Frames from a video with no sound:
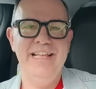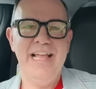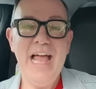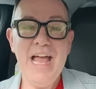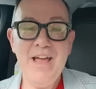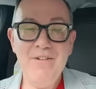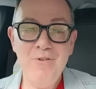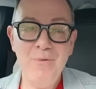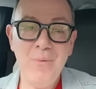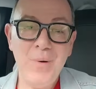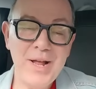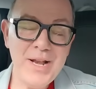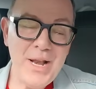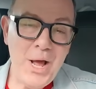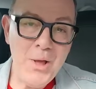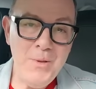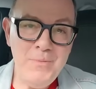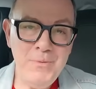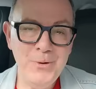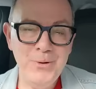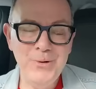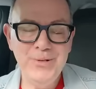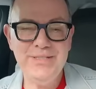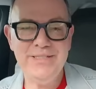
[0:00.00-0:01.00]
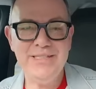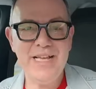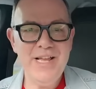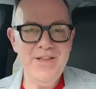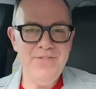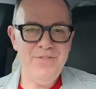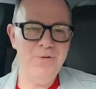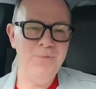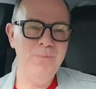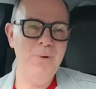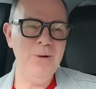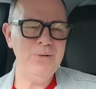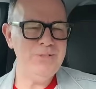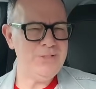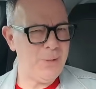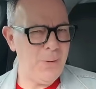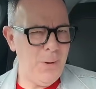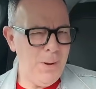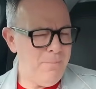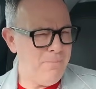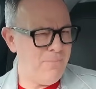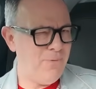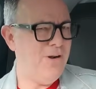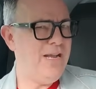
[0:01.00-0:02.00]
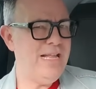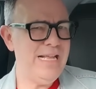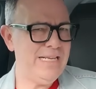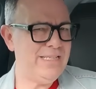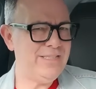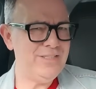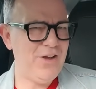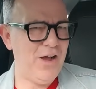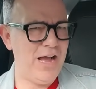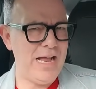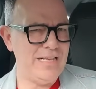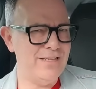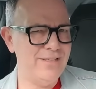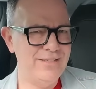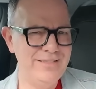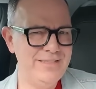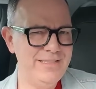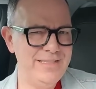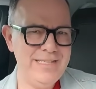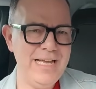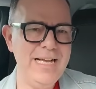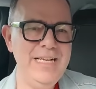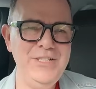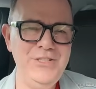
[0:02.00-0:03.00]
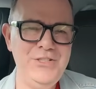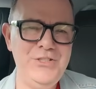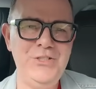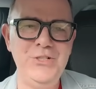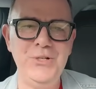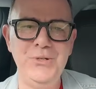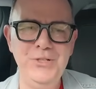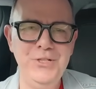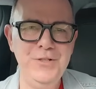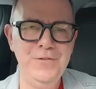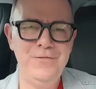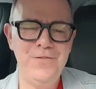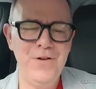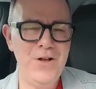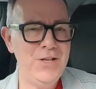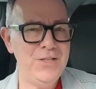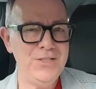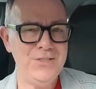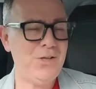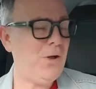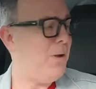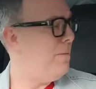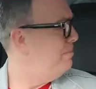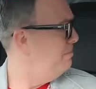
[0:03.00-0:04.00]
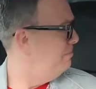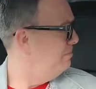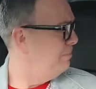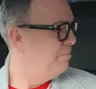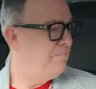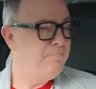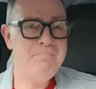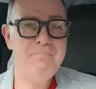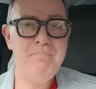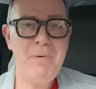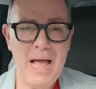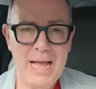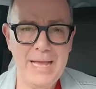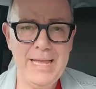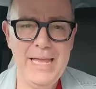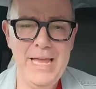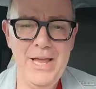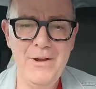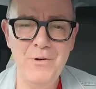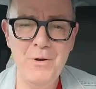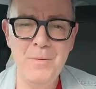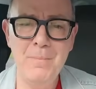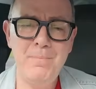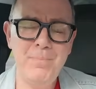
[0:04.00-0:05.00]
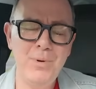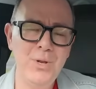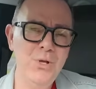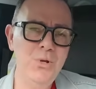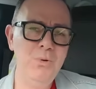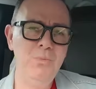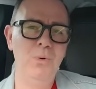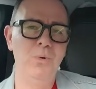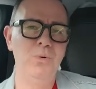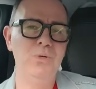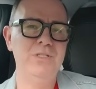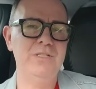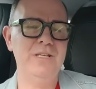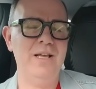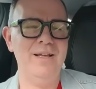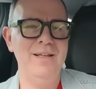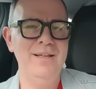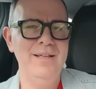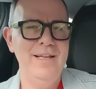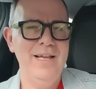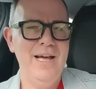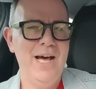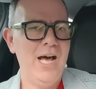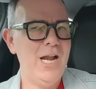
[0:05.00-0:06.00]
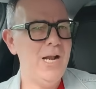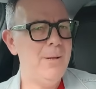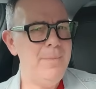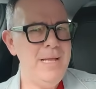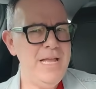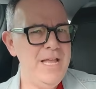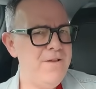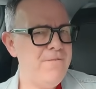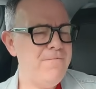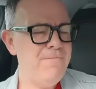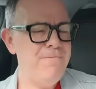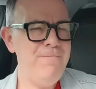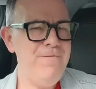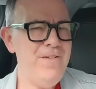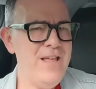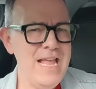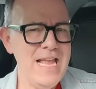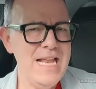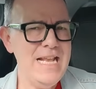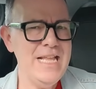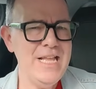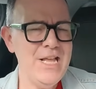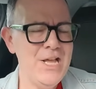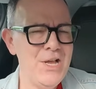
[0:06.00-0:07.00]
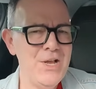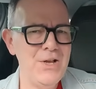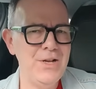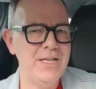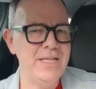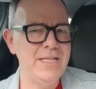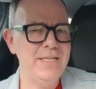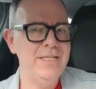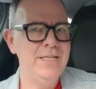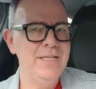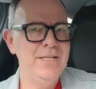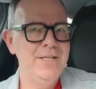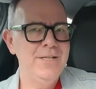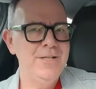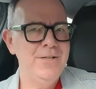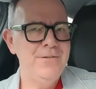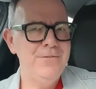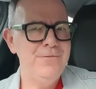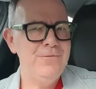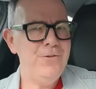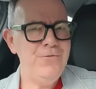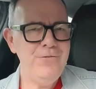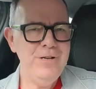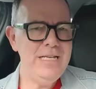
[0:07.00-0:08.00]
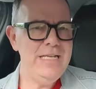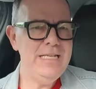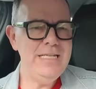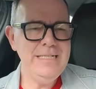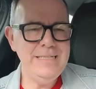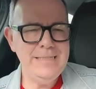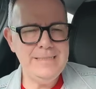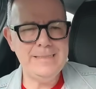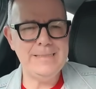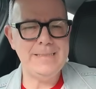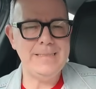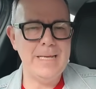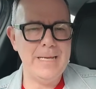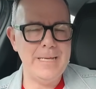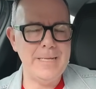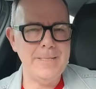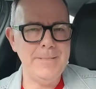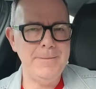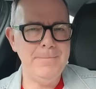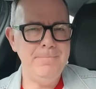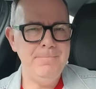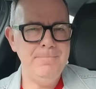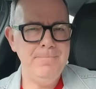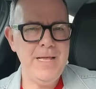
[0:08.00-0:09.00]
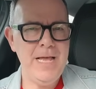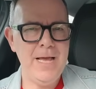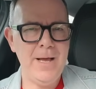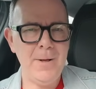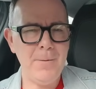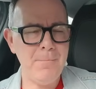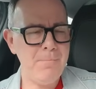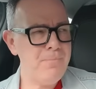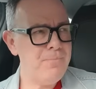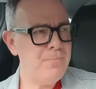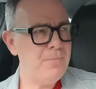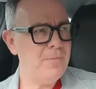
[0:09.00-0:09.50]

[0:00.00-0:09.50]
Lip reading: Hey everyone, hope you're all safe and well. So I'm pretty excited because today's June the 1st. I'm back here at Bluewater and I'm here fairly early for release day. Now,